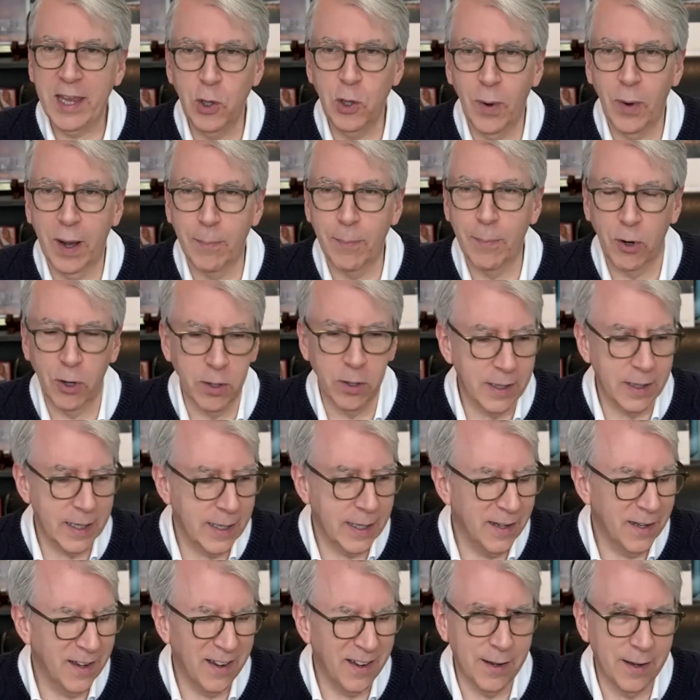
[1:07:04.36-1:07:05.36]
you up
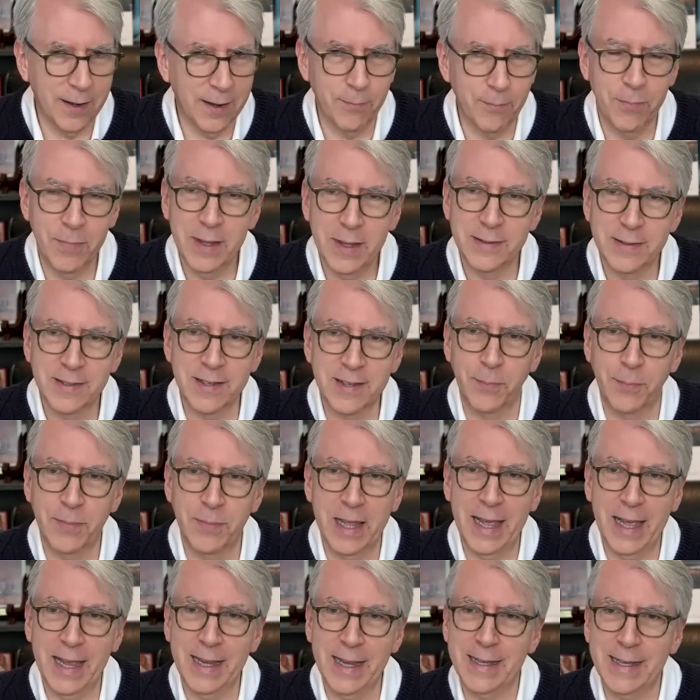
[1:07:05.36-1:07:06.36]
early um,
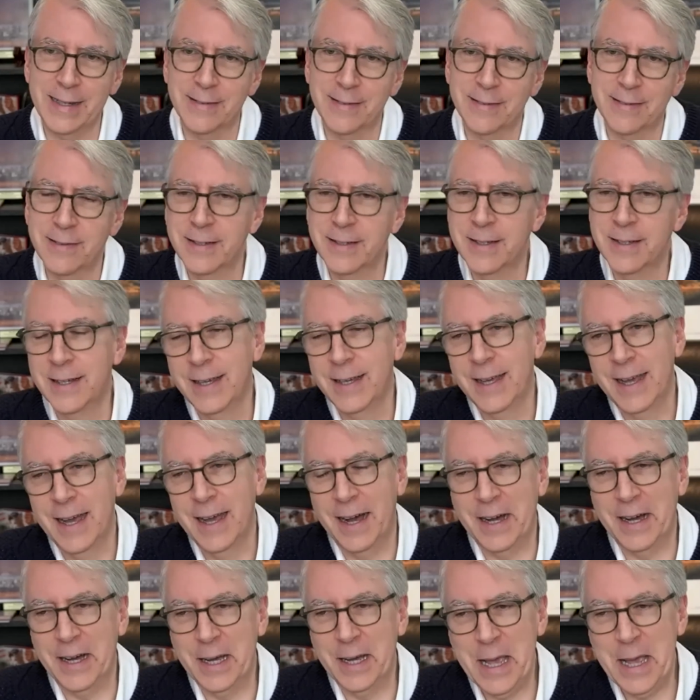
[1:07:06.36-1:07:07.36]
someday and uh,